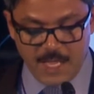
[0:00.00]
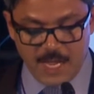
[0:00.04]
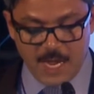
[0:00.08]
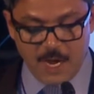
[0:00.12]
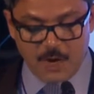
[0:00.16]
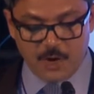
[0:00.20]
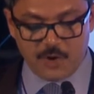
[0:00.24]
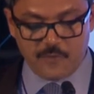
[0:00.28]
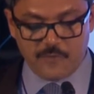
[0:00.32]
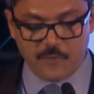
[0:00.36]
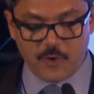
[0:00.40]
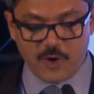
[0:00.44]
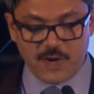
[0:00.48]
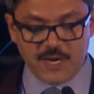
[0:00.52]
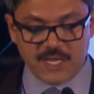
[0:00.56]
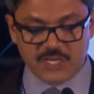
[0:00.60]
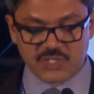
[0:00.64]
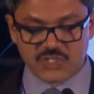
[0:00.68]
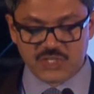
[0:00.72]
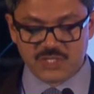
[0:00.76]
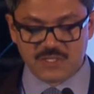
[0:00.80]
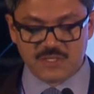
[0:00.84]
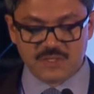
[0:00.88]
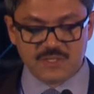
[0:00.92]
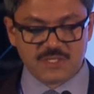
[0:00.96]
Our foreign
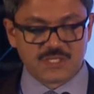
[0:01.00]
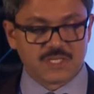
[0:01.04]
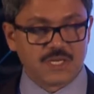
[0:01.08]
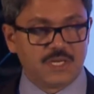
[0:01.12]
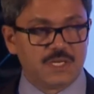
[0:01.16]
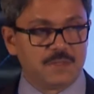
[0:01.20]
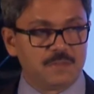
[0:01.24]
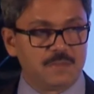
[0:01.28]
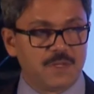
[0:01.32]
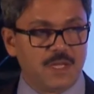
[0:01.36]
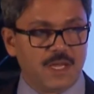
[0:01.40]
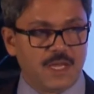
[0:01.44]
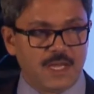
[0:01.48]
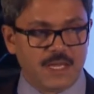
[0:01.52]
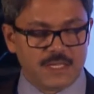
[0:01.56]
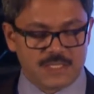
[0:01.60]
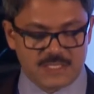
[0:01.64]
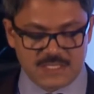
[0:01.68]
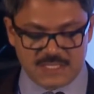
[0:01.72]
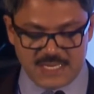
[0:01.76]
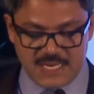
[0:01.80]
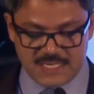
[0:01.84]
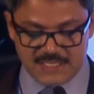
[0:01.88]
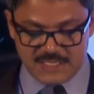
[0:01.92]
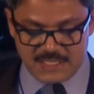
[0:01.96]
exchange reserve uh,
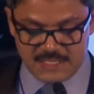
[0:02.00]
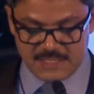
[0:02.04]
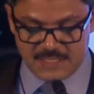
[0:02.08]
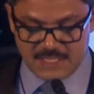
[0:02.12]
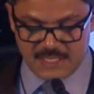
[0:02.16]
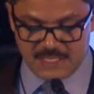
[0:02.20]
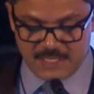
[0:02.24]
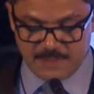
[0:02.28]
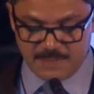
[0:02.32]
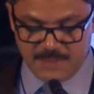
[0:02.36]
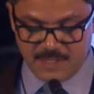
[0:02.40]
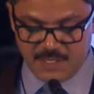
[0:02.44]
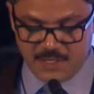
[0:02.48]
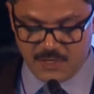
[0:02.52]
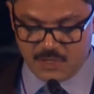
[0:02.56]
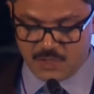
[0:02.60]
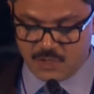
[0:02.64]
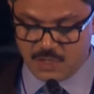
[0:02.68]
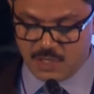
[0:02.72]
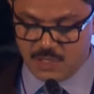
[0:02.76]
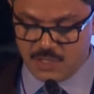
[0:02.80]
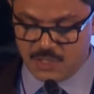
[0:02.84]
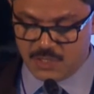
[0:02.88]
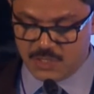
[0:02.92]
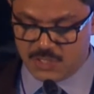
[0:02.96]
stands at thirty billion
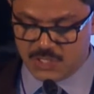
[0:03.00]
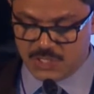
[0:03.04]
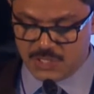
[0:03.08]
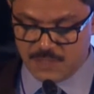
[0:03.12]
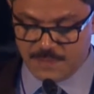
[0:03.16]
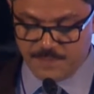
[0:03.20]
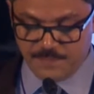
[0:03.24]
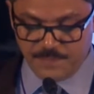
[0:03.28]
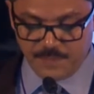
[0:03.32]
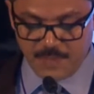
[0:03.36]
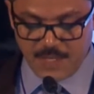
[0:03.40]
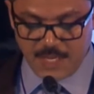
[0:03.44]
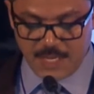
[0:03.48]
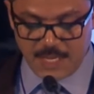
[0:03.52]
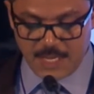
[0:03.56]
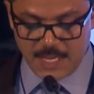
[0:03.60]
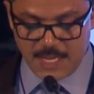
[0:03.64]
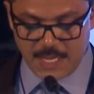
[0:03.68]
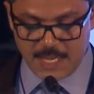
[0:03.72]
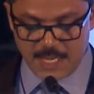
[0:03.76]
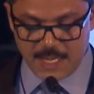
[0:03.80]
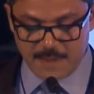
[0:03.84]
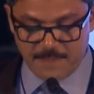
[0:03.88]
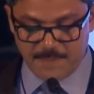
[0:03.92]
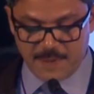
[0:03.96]
dollars.
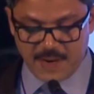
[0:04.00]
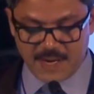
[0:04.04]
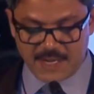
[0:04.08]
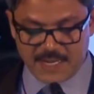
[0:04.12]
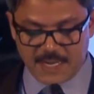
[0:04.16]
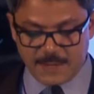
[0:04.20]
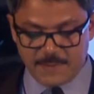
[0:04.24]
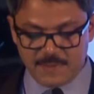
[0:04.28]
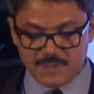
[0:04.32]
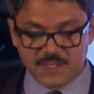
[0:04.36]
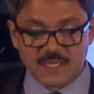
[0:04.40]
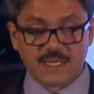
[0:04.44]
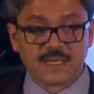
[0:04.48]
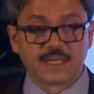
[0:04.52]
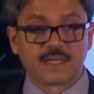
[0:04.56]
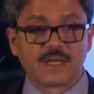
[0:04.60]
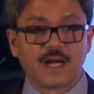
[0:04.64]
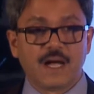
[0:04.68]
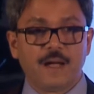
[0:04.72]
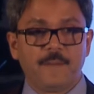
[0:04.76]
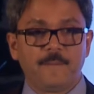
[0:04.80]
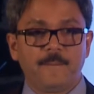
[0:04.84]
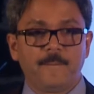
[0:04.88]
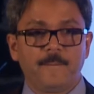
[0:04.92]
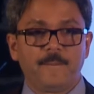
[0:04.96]
Uh, per capita
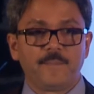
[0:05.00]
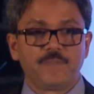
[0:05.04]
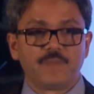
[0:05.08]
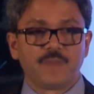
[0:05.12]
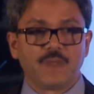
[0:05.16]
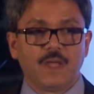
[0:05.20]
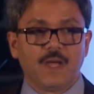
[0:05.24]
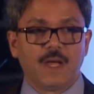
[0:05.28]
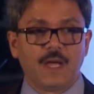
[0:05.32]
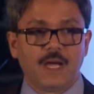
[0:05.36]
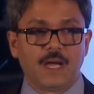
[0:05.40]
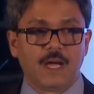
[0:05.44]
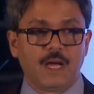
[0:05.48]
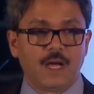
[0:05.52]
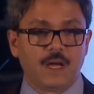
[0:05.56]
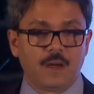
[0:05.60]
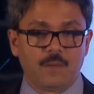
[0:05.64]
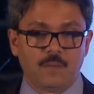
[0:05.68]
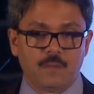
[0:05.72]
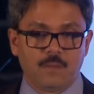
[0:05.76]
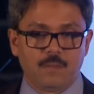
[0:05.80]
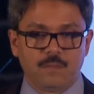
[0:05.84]
income, uh,